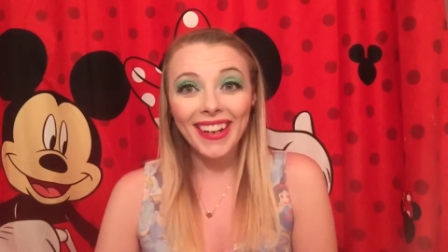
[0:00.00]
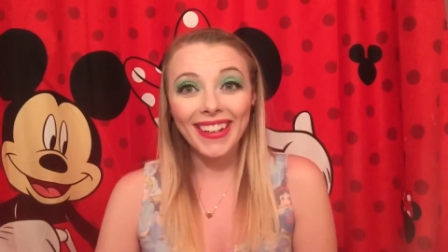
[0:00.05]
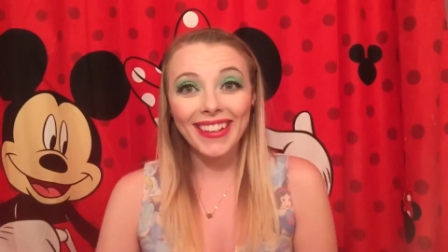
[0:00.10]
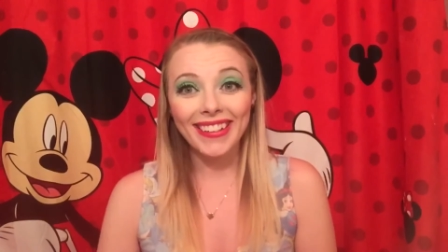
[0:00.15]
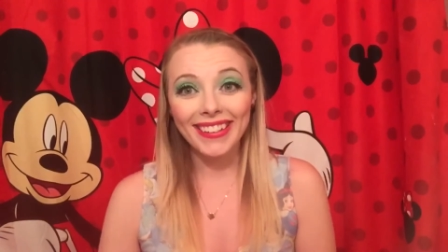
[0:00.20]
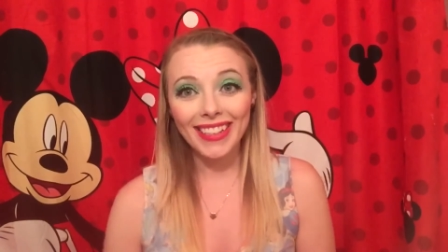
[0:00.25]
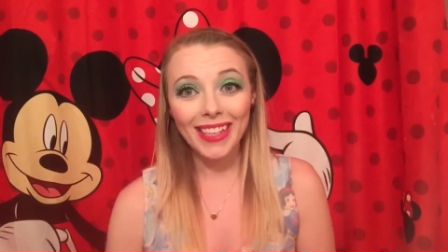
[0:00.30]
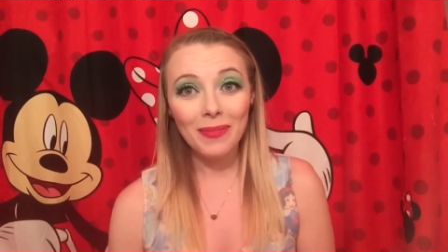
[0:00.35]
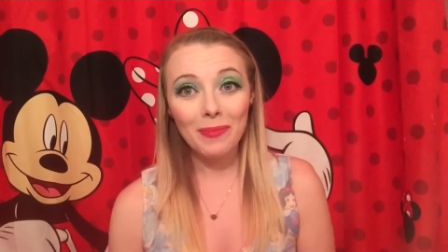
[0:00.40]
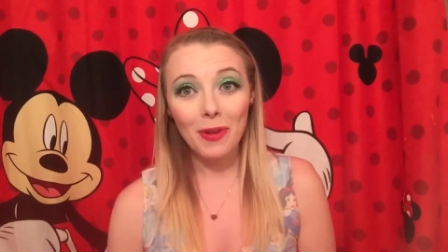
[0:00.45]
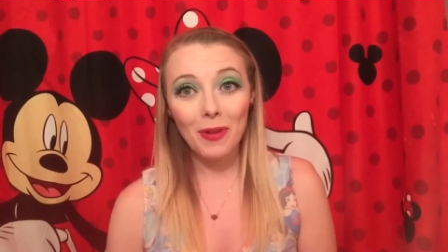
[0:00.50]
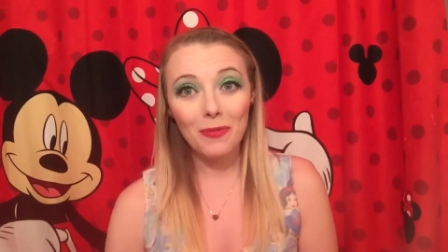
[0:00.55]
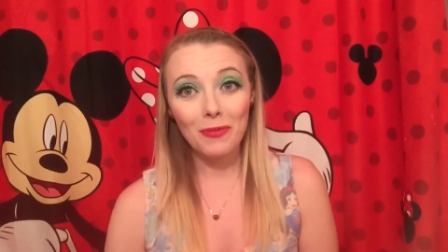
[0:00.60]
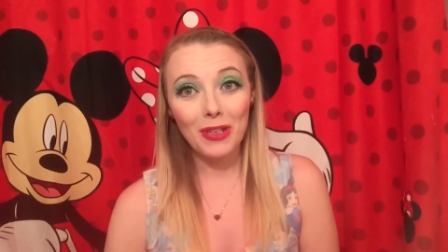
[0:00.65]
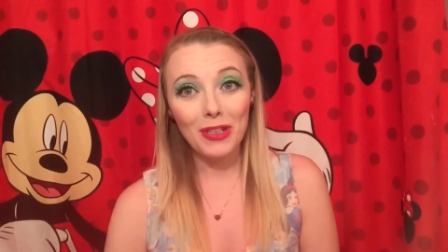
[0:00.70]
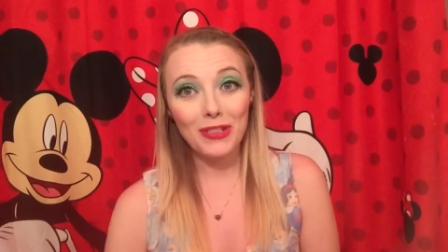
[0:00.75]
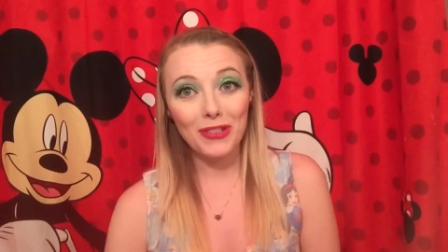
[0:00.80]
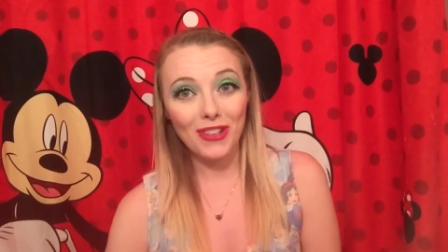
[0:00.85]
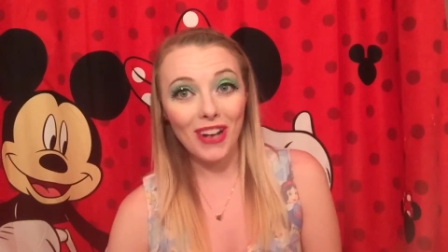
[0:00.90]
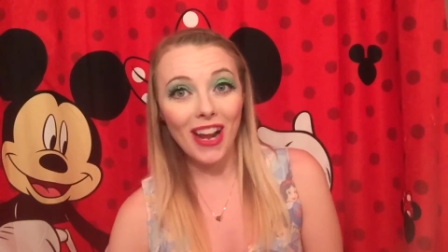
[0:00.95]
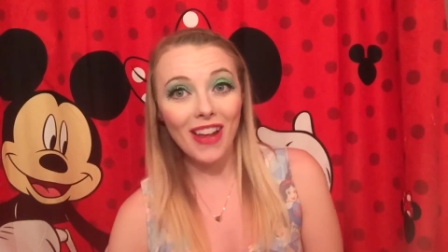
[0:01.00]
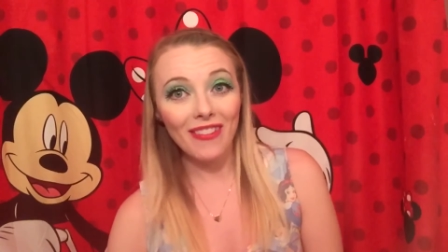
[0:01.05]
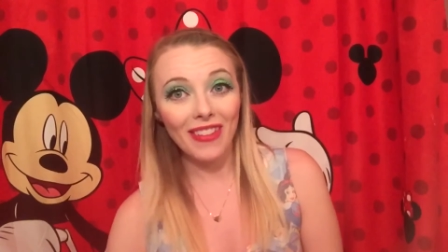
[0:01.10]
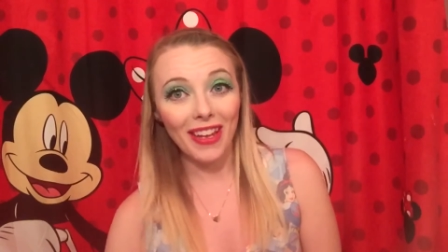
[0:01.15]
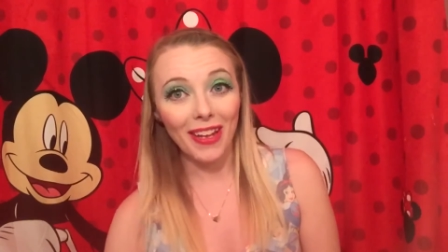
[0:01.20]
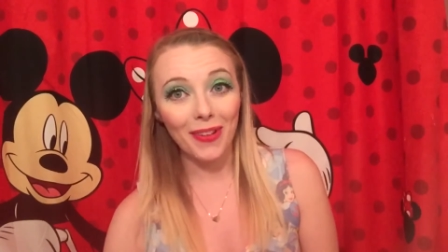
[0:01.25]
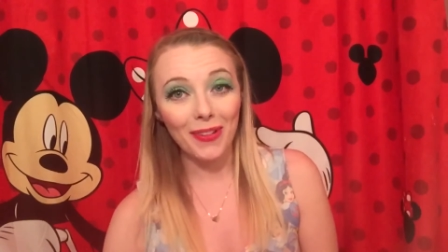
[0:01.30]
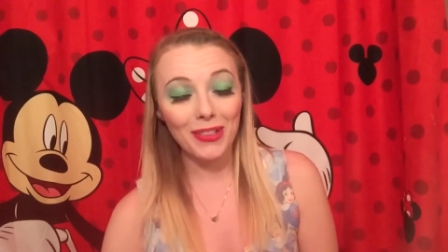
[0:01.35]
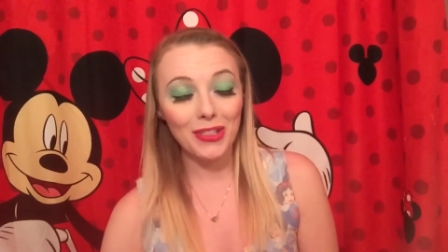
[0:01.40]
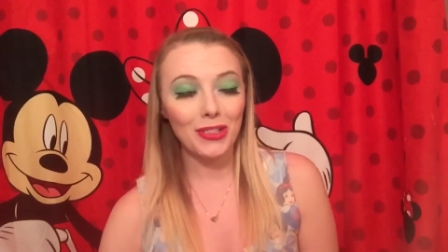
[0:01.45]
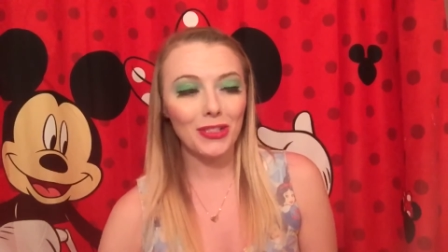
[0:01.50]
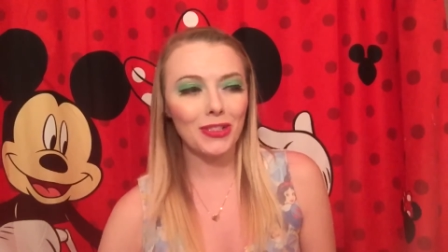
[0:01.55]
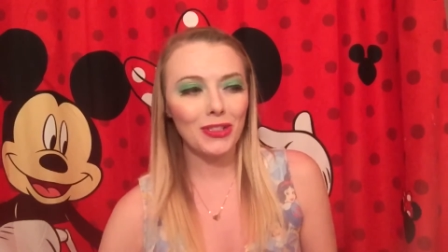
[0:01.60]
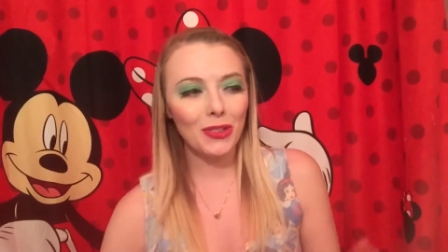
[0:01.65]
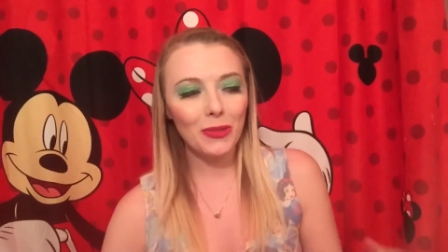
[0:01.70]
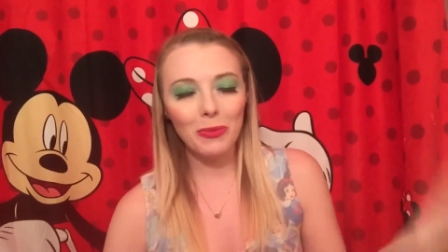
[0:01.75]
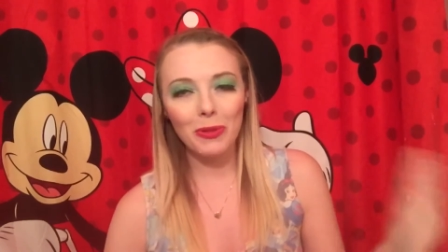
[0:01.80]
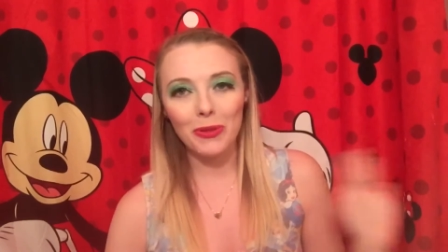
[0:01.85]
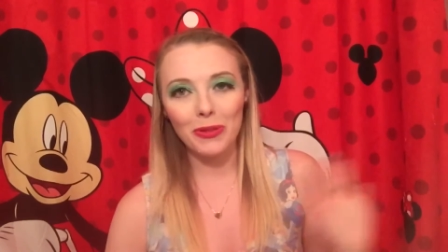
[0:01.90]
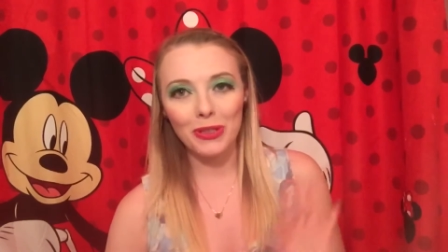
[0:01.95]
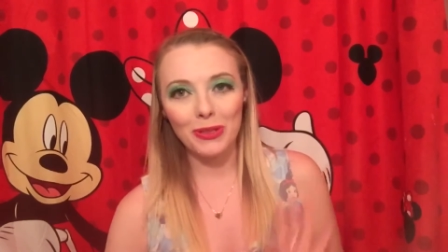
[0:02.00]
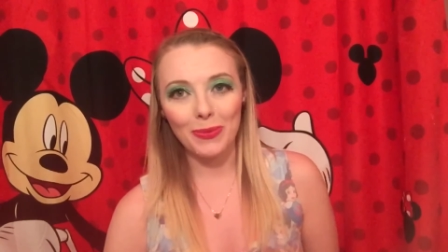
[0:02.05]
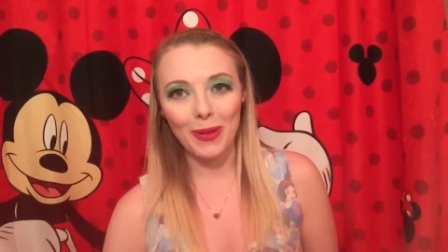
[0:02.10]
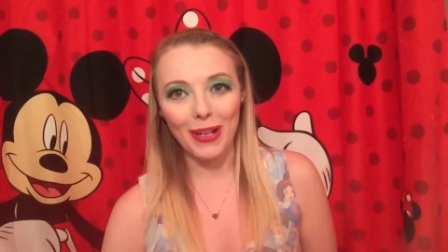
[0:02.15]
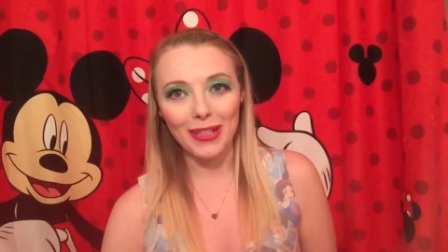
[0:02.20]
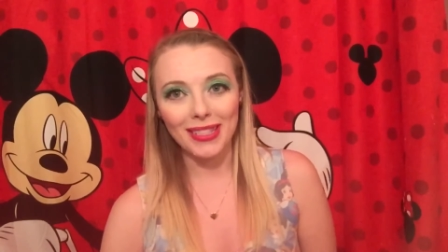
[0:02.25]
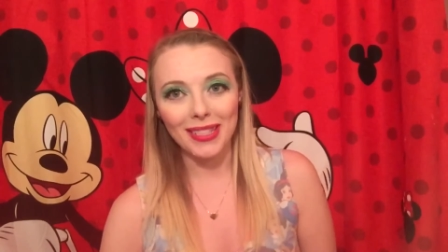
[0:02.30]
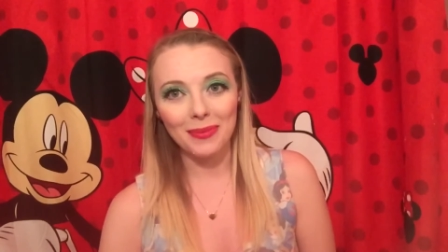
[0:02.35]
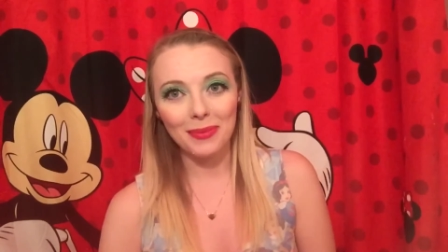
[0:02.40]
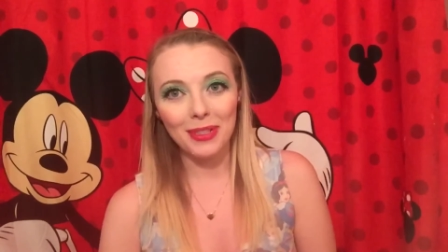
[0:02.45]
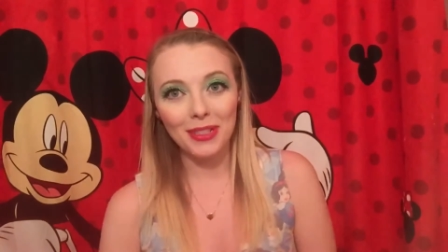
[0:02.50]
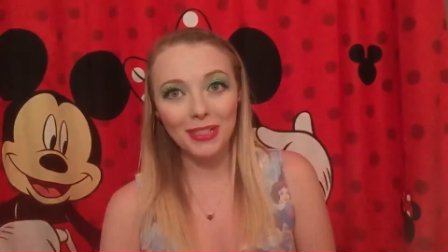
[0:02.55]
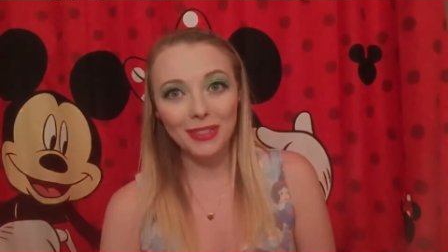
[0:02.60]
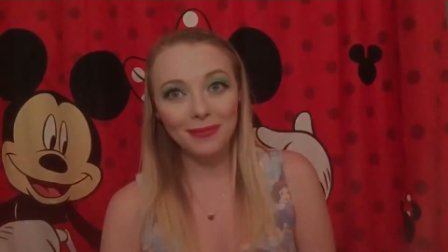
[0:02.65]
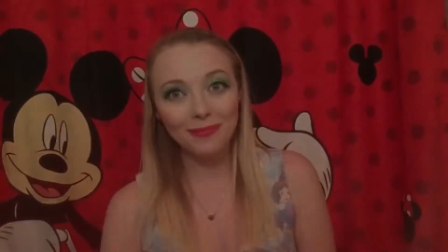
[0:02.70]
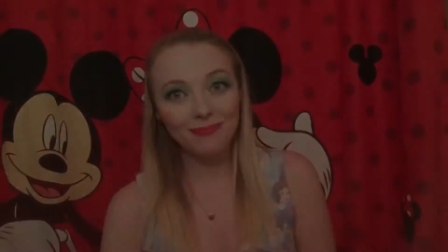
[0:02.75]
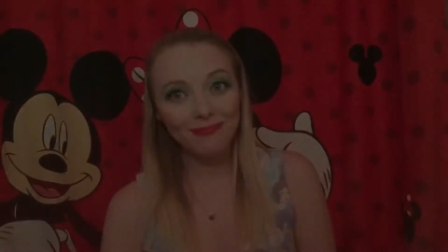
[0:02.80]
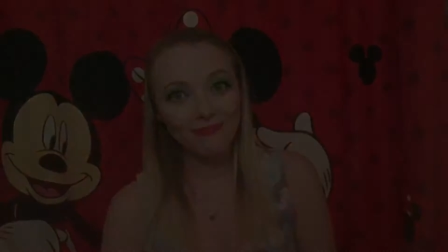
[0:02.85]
a clip of me driving, which is super responsible.